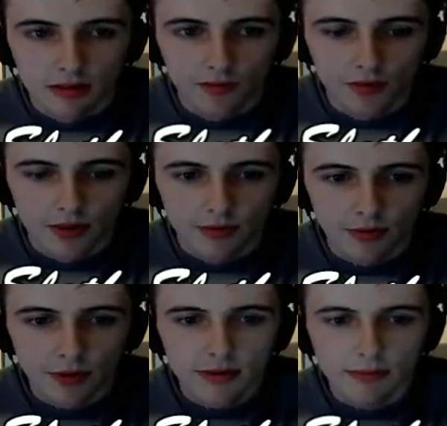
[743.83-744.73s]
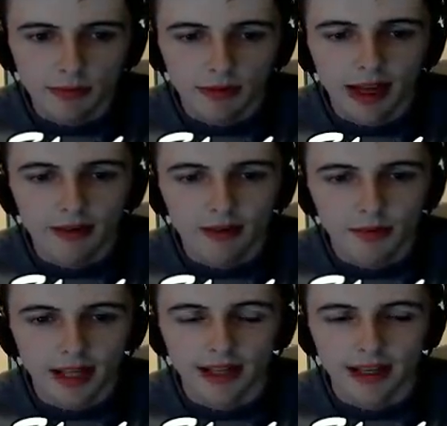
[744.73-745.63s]
It's freaking people out. Put
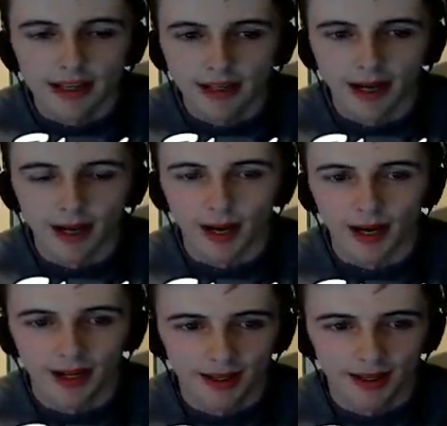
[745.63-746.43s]
that there. Yeah.